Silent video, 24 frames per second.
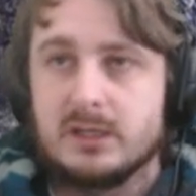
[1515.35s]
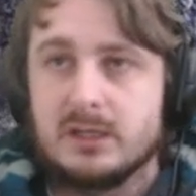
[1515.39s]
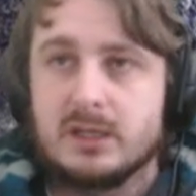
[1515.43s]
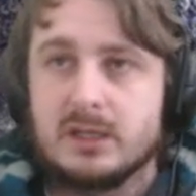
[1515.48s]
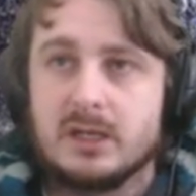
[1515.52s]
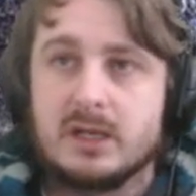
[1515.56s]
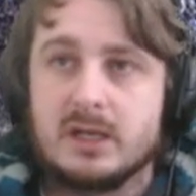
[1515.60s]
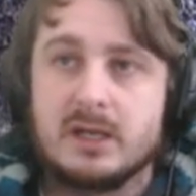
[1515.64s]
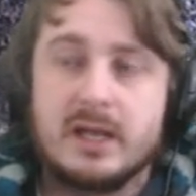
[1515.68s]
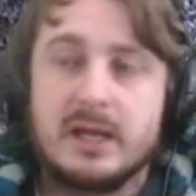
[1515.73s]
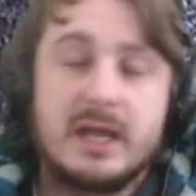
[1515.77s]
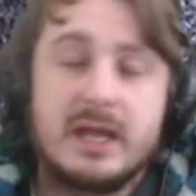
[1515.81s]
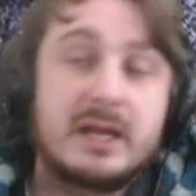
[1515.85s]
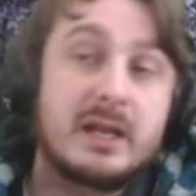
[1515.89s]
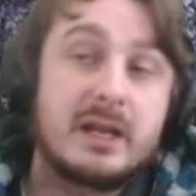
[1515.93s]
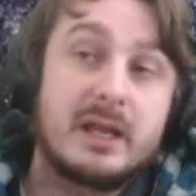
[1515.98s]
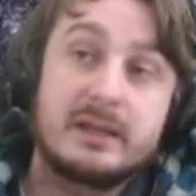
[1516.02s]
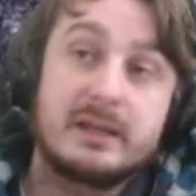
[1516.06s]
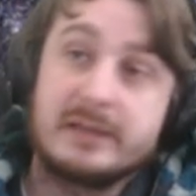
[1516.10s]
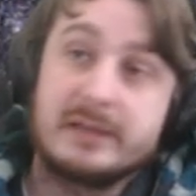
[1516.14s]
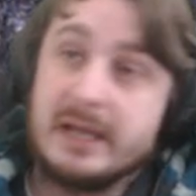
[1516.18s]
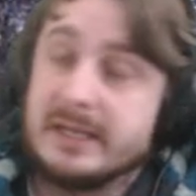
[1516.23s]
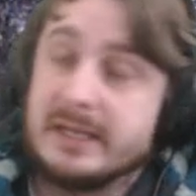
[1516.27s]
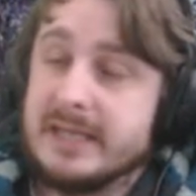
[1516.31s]
And
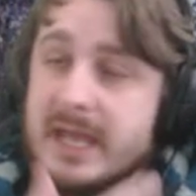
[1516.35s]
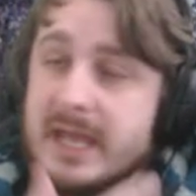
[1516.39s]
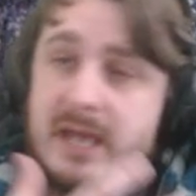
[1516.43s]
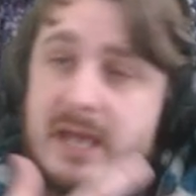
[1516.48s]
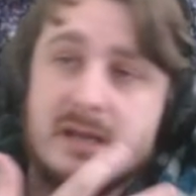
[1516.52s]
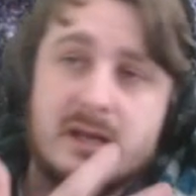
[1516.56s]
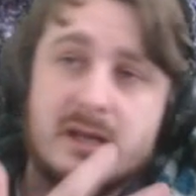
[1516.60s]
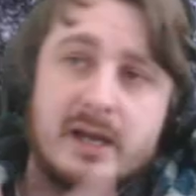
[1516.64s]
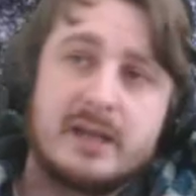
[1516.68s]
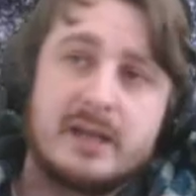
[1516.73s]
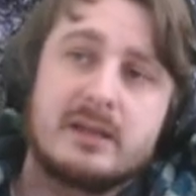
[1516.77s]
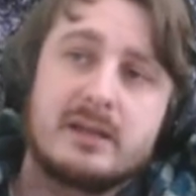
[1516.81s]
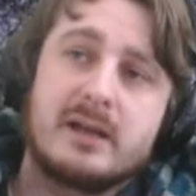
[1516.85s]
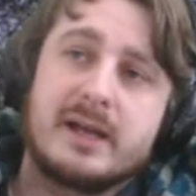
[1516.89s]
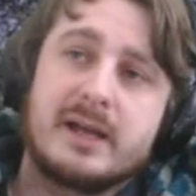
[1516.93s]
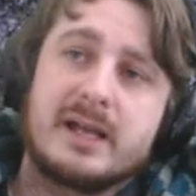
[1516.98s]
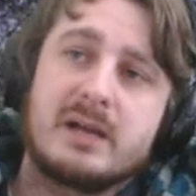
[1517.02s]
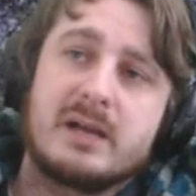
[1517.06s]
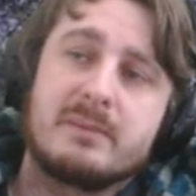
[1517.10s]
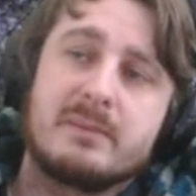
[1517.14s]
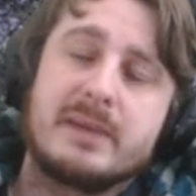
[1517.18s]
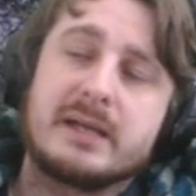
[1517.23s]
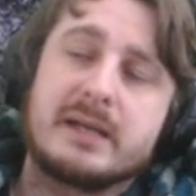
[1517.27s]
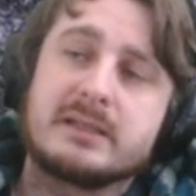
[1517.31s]
again, I
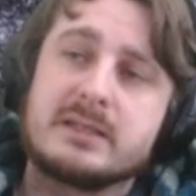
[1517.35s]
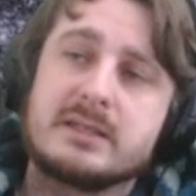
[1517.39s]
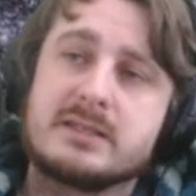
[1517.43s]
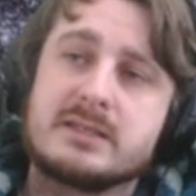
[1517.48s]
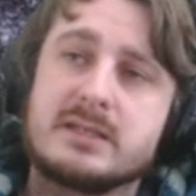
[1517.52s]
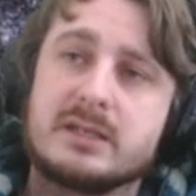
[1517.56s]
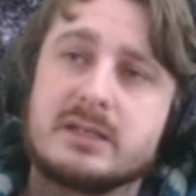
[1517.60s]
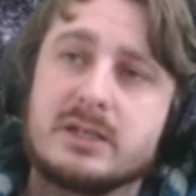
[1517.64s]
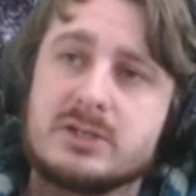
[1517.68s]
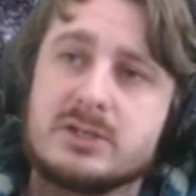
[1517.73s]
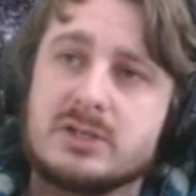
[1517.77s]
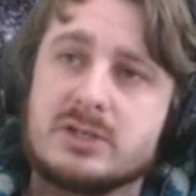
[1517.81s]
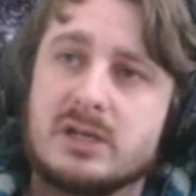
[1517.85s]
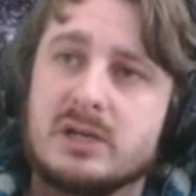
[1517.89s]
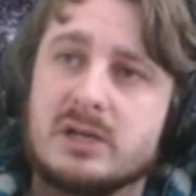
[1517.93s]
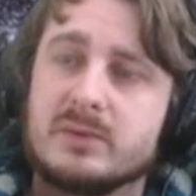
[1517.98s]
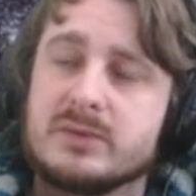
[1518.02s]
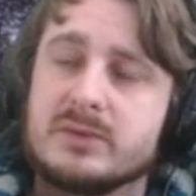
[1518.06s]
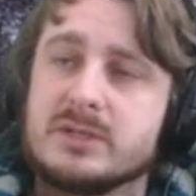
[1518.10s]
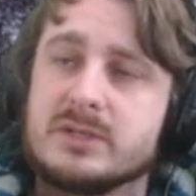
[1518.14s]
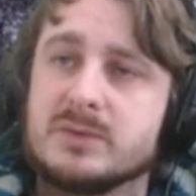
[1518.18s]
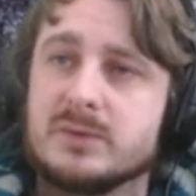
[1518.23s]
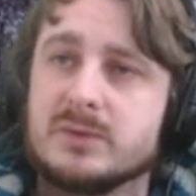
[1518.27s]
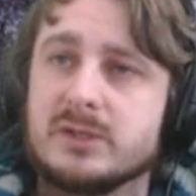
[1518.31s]
come back to signature,
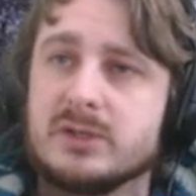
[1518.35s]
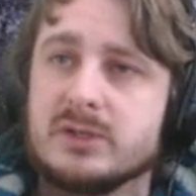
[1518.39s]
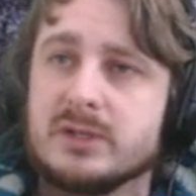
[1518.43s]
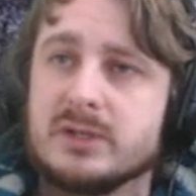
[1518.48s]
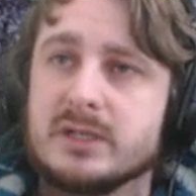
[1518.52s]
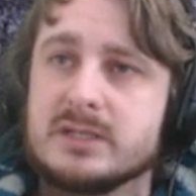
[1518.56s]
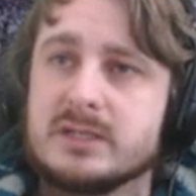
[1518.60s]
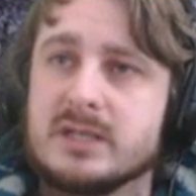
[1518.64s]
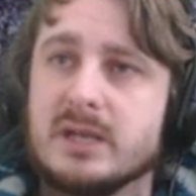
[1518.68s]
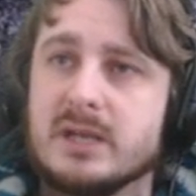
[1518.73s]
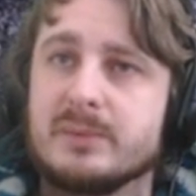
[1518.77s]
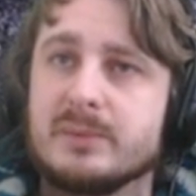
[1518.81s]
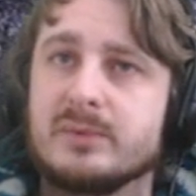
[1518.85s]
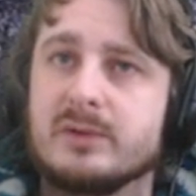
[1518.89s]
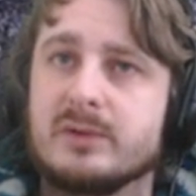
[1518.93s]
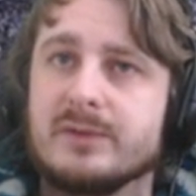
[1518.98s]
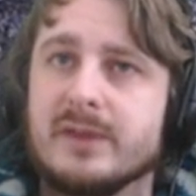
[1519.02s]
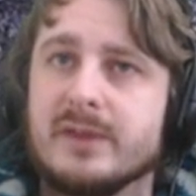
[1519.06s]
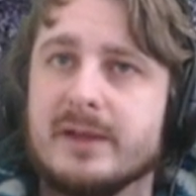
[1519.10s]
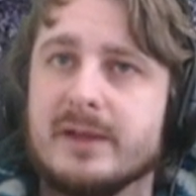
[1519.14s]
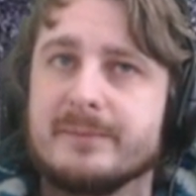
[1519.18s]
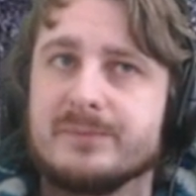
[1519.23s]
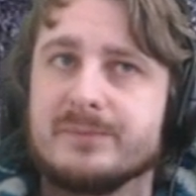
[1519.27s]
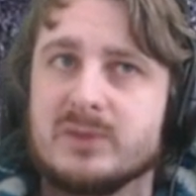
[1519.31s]
which is a really good example of
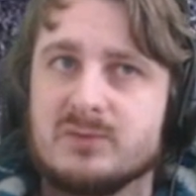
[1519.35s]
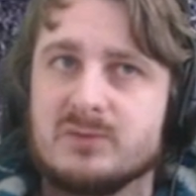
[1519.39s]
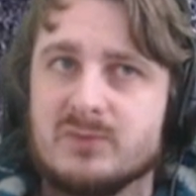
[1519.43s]
that.